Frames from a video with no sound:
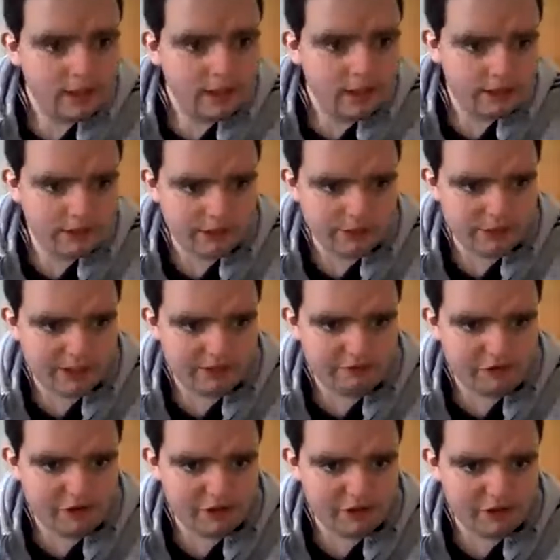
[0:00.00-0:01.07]
doing this for
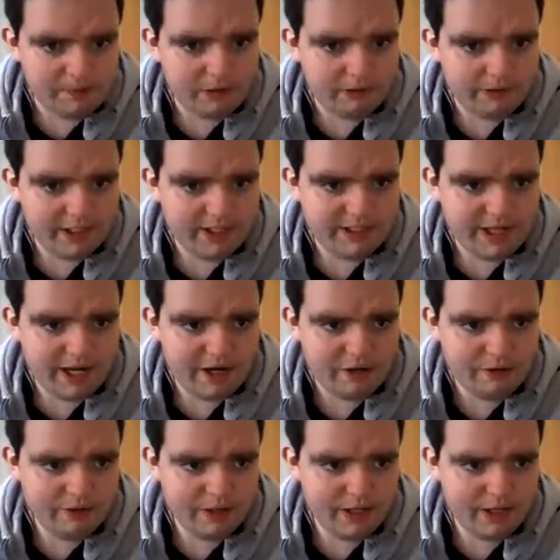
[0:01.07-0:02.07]
a couple of weeks now.